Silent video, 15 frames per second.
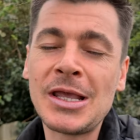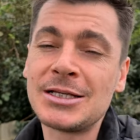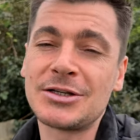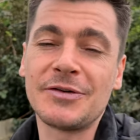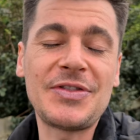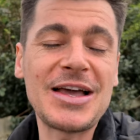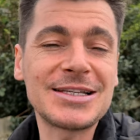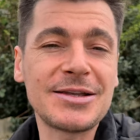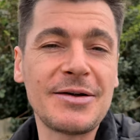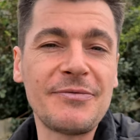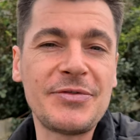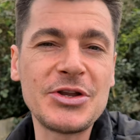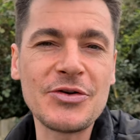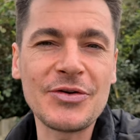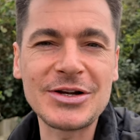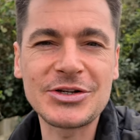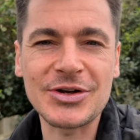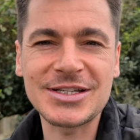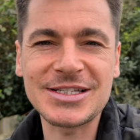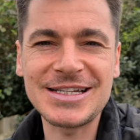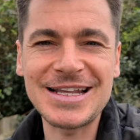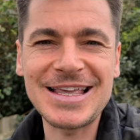So if that's something you're
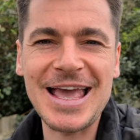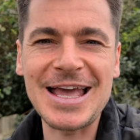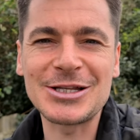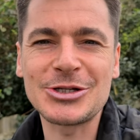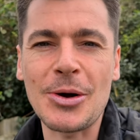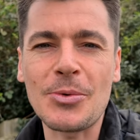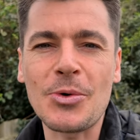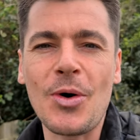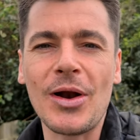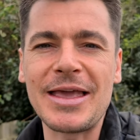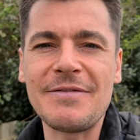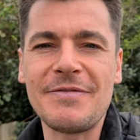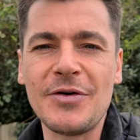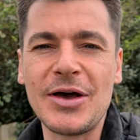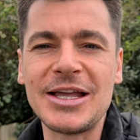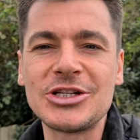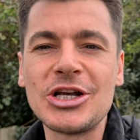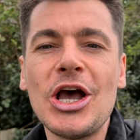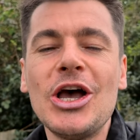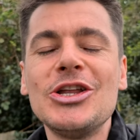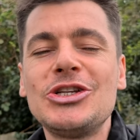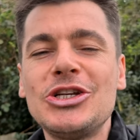interested in, getting top quality footage,
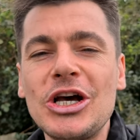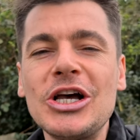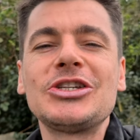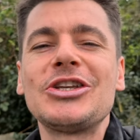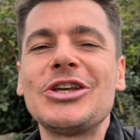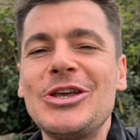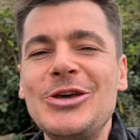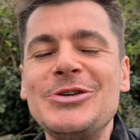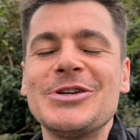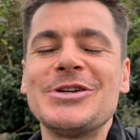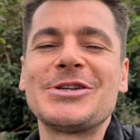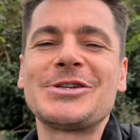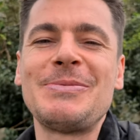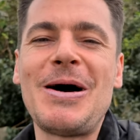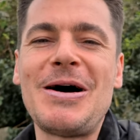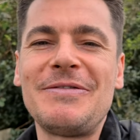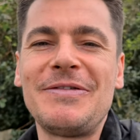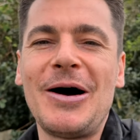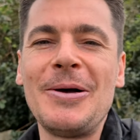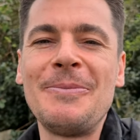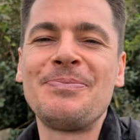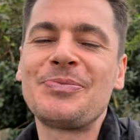just using a
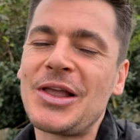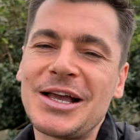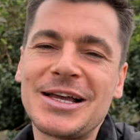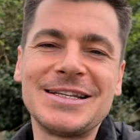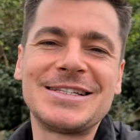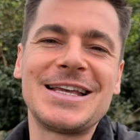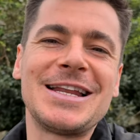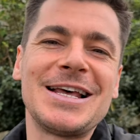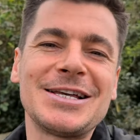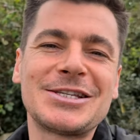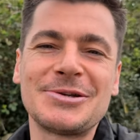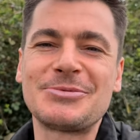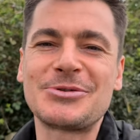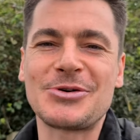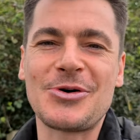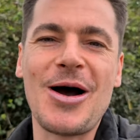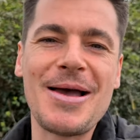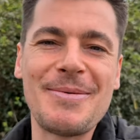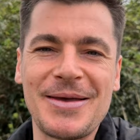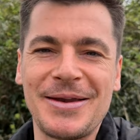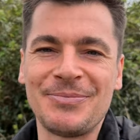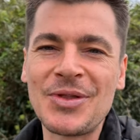smartphone, consider
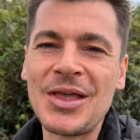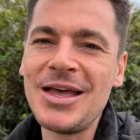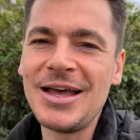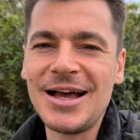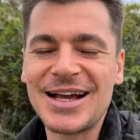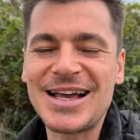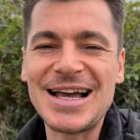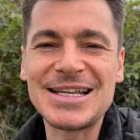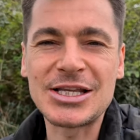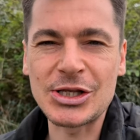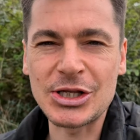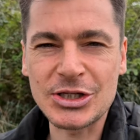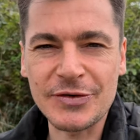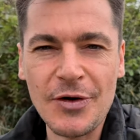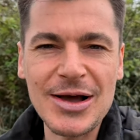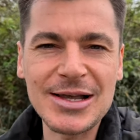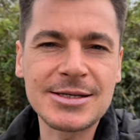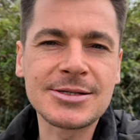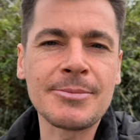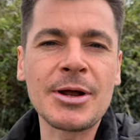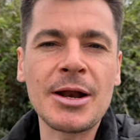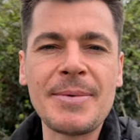subscribing. Okay, so the
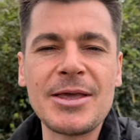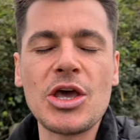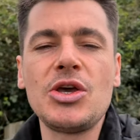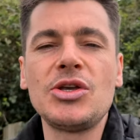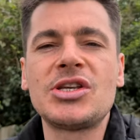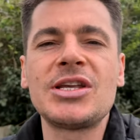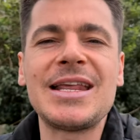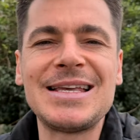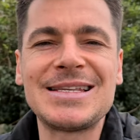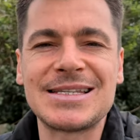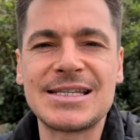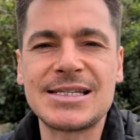devices I'm going to be using is the